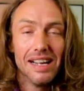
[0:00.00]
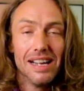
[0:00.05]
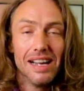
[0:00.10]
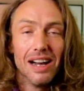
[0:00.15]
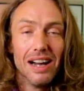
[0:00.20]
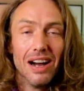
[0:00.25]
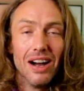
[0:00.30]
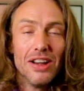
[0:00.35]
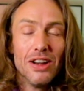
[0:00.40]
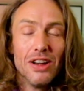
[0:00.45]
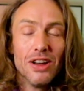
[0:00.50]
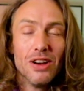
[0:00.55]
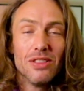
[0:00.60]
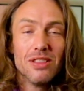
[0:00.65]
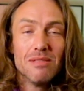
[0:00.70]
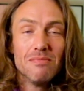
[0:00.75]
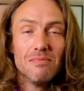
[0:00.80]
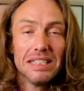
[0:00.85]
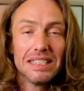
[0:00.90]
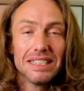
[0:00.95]
I know that
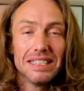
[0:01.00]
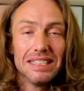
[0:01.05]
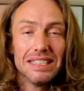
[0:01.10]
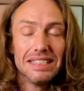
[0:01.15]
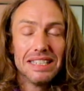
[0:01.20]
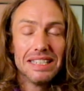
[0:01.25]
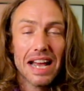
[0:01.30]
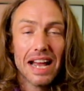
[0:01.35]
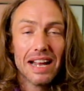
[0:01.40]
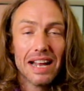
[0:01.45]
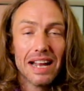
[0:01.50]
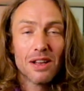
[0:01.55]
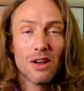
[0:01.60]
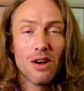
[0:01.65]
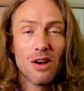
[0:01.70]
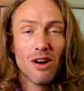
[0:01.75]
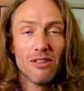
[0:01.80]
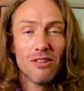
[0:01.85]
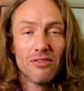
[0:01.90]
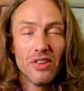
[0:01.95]
Mr. Dan
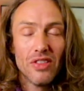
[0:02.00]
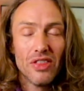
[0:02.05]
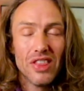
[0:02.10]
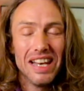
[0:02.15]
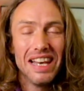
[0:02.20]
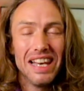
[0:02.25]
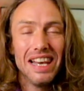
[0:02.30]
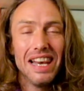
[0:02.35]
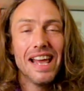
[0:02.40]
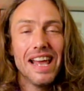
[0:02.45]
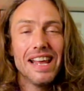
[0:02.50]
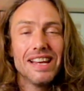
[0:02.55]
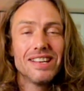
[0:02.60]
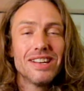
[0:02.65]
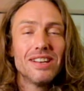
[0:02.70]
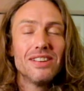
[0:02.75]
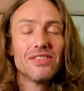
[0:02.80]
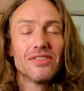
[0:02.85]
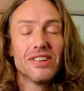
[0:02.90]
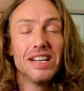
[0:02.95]
Kov, the
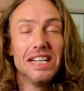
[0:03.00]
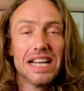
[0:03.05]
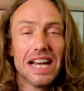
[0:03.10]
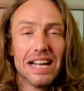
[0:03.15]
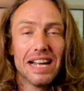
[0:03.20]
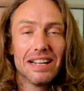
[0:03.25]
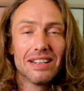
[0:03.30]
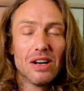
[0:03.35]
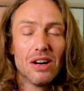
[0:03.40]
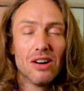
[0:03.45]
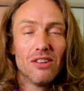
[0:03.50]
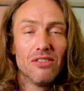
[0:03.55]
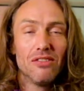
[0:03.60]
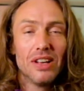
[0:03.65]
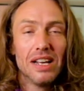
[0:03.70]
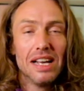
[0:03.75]
legendary Dan Kov,